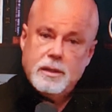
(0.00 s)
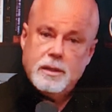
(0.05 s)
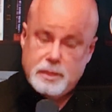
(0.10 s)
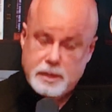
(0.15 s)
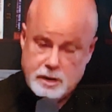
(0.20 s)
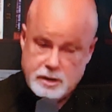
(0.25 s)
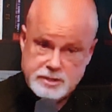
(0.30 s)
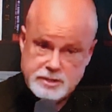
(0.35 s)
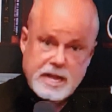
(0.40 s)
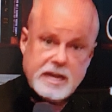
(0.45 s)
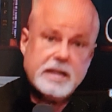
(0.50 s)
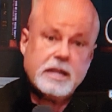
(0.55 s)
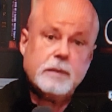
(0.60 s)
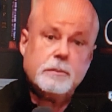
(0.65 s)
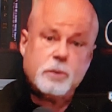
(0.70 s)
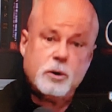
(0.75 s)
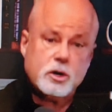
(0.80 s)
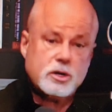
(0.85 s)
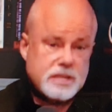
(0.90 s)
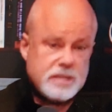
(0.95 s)
That are attending in
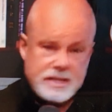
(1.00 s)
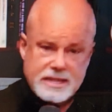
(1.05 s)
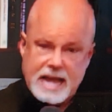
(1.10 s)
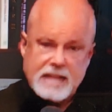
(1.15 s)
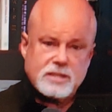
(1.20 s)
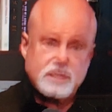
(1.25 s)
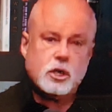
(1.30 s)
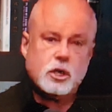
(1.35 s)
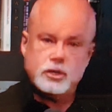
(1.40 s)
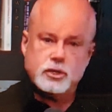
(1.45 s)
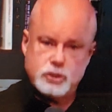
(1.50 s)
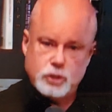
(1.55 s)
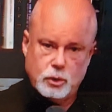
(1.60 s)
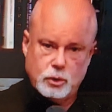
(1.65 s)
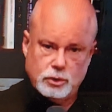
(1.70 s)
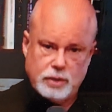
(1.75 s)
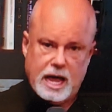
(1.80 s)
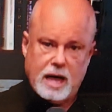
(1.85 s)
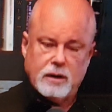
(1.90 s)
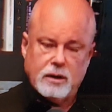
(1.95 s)
person, that's all
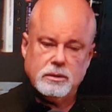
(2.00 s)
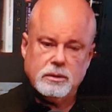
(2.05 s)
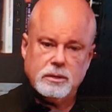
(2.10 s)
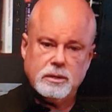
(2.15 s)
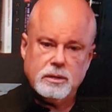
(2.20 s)
sold out.